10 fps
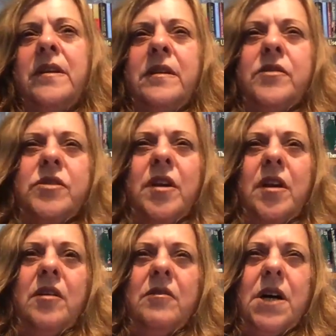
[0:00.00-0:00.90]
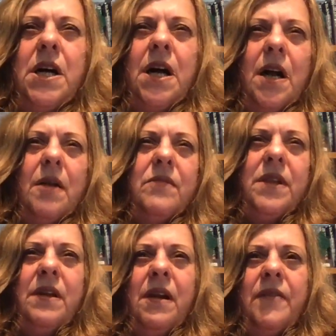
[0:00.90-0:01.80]
So
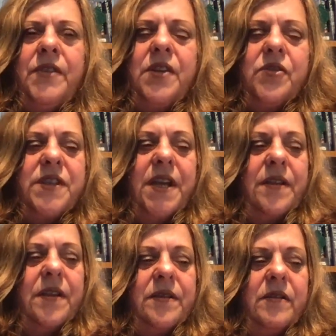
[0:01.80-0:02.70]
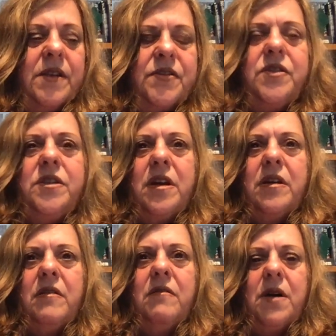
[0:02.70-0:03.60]
you have to understand that there is
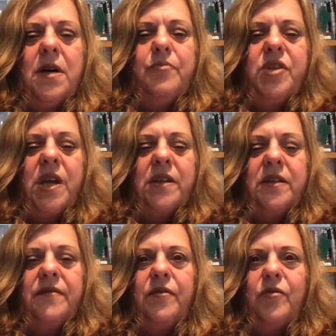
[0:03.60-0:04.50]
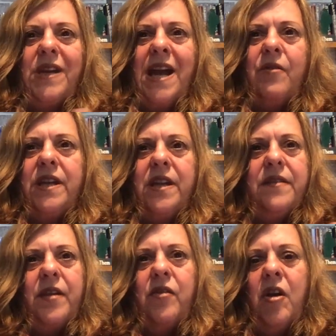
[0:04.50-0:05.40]
no objective reality.
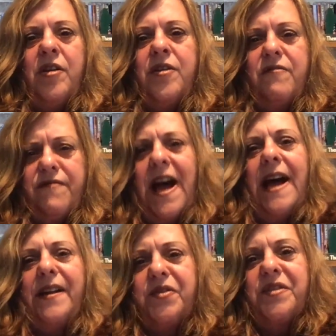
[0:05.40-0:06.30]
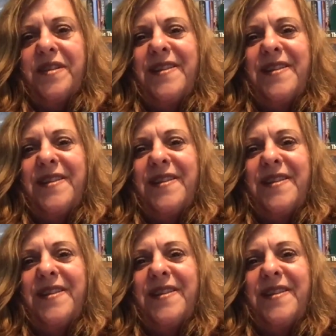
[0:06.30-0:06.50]
There are no facts.